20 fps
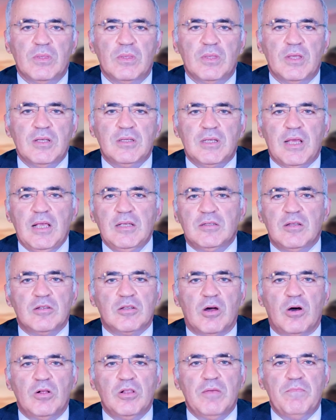This
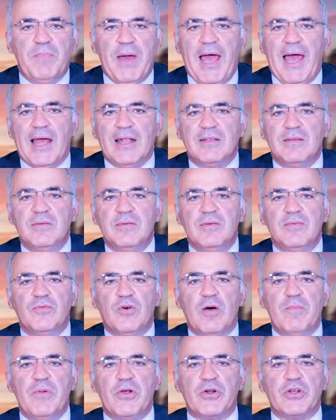isn't only bad
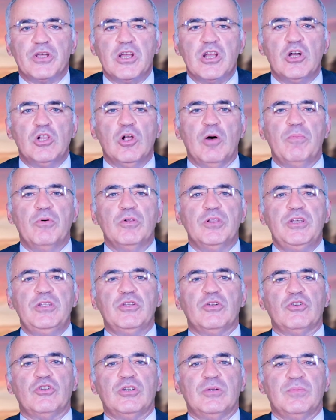for American global
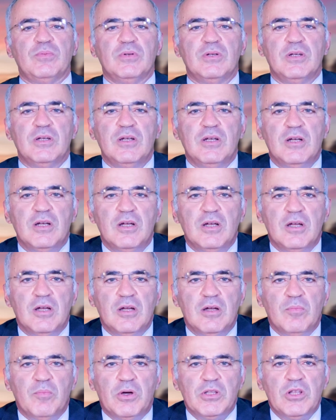leadership,
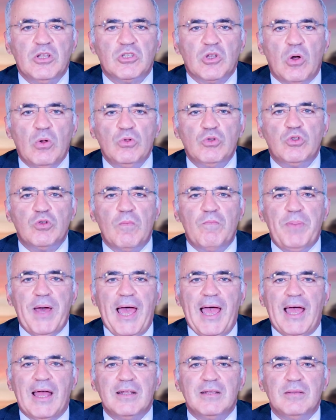but it's also
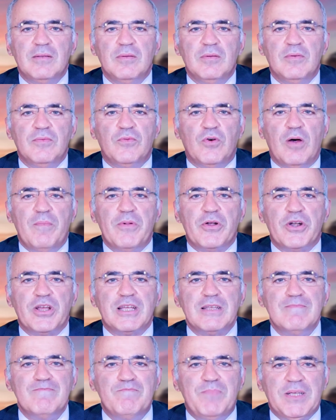bad for
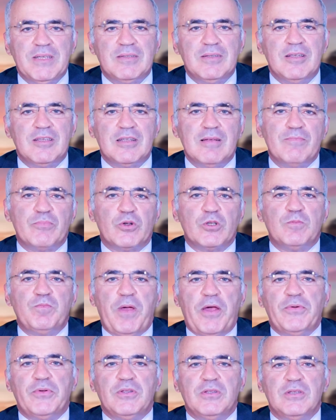American business and
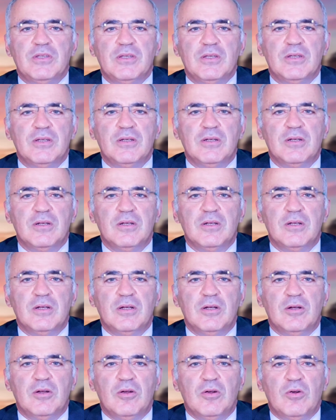prosperity.
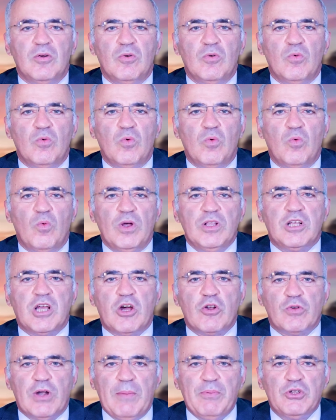When
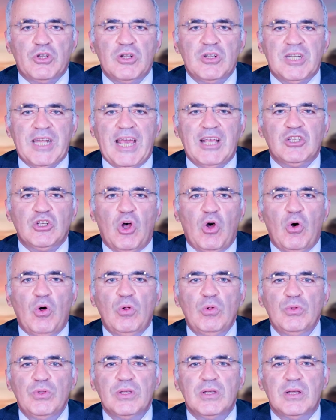corruption takes
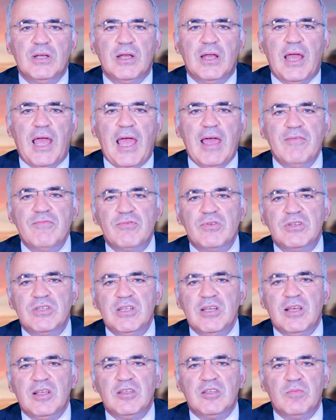hold,
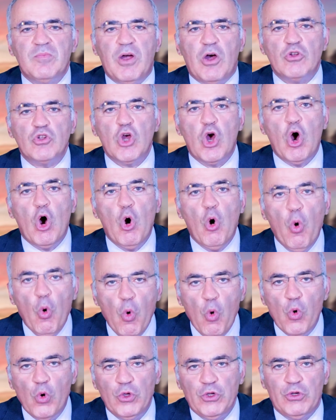everything is about
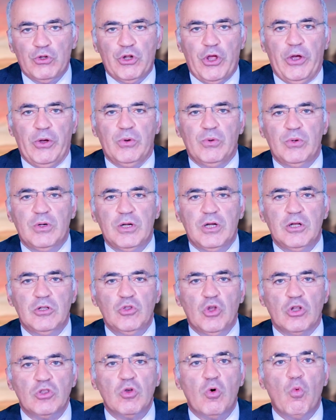who you know,
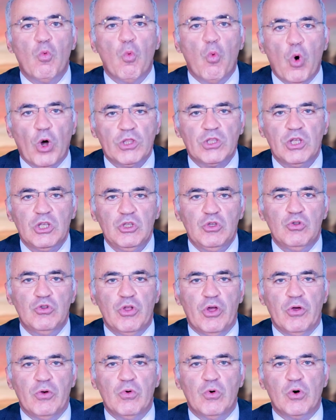not what you
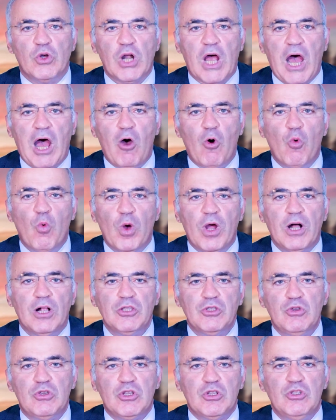know or how
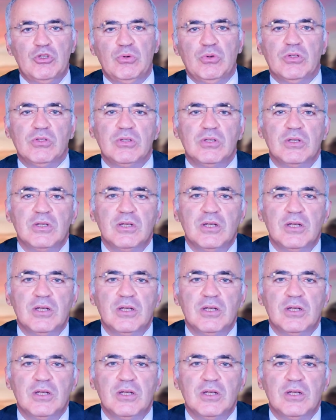well you can do it.